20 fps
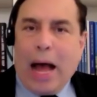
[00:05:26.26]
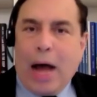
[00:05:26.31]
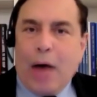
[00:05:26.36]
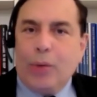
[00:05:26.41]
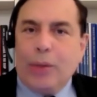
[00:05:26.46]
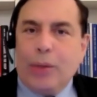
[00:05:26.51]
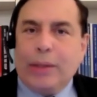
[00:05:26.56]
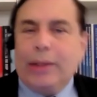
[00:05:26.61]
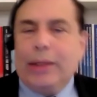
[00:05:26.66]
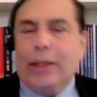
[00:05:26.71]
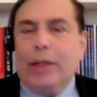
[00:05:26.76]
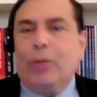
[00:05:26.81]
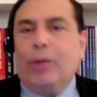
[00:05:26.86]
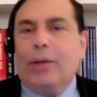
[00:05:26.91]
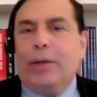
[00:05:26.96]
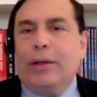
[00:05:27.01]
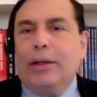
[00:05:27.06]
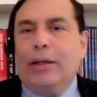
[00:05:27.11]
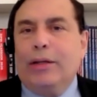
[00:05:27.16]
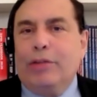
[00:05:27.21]
How we deal
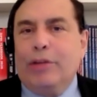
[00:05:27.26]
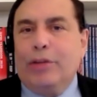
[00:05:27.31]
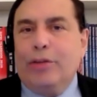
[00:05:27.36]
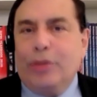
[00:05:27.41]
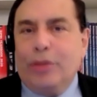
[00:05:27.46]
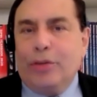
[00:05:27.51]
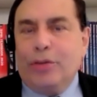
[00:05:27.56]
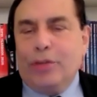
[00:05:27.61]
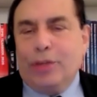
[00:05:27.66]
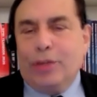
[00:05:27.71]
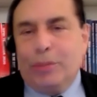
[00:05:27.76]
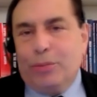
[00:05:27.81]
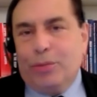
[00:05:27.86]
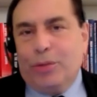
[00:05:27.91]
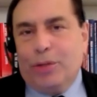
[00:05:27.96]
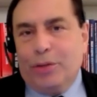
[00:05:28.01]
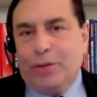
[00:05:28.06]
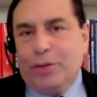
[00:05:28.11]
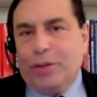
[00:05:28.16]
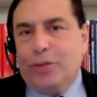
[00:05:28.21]
with delivery systems
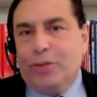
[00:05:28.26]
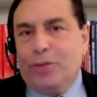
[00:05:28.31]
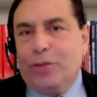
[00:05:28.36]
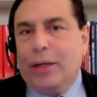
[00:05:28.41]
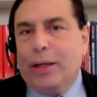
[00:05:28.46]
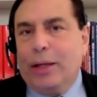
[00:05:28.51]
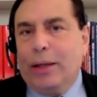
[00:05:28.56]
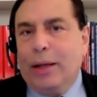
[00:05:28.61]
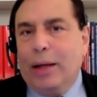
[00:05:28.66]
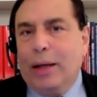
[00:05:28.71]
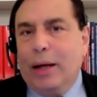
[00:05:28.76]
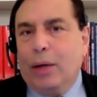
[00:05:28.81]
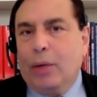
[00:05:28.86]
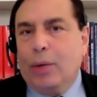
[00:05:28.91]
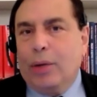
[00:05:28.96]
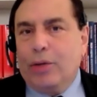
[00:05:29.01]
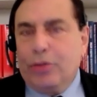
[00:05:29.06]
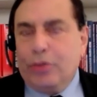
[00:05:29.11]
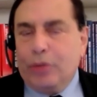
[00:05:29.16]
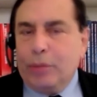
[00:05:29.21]
is still a
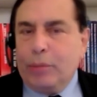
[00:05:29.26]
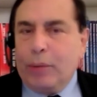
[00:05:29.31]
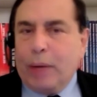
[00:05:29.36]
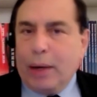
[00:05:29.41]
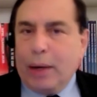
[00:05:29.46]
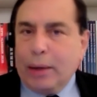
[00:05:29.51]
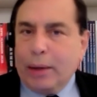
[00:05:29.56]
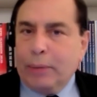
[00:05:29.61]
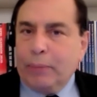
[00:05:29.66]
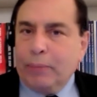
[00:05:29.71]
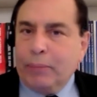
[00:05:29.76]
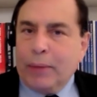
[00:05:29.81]
question mark.